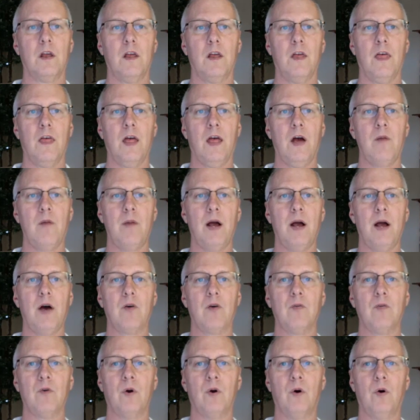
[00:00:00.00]
How
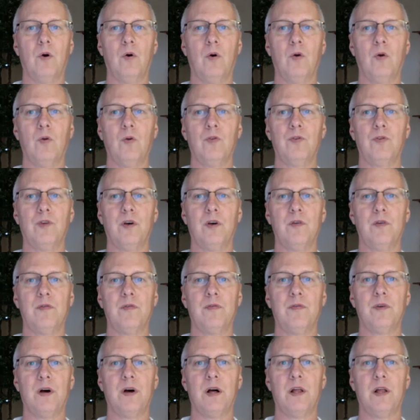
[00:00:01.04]
about roles
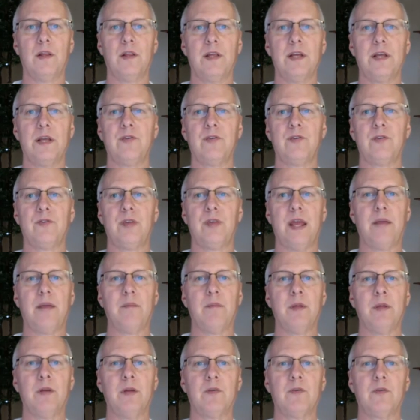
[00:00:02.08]
of uh, these
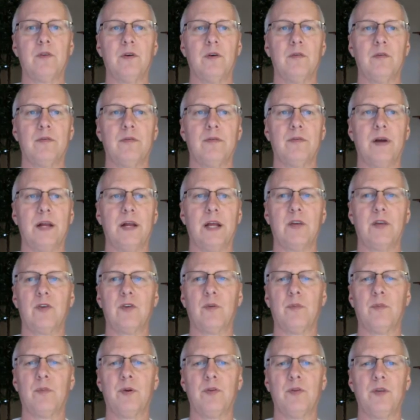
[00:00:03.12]
statements of
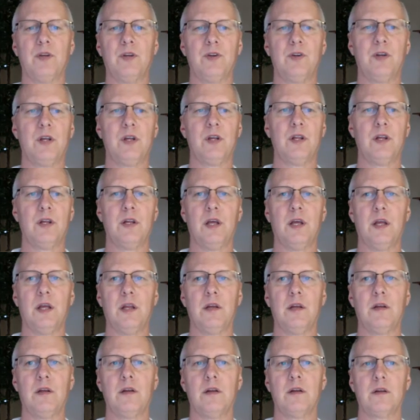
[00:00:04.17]
financial position
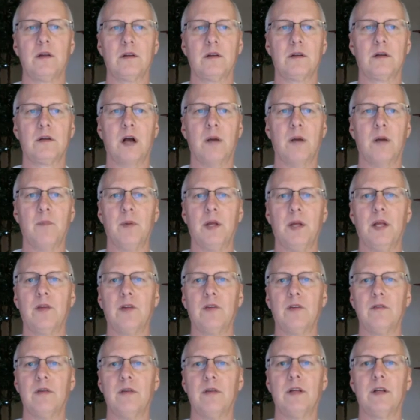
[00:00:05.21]
and
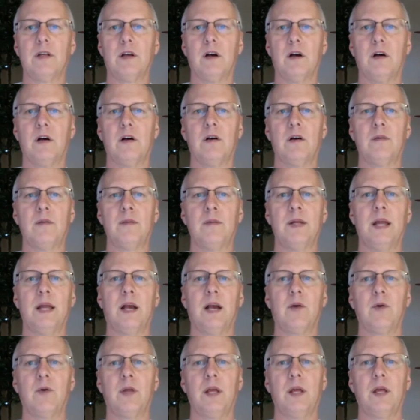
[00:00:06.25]
comprehensive income and
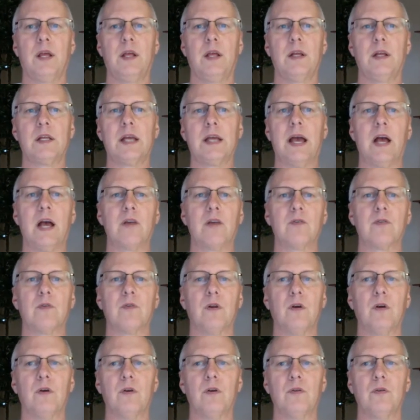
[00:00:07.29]
equity and cash
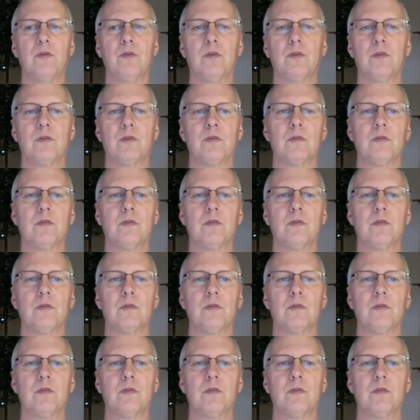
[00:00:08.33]
flows?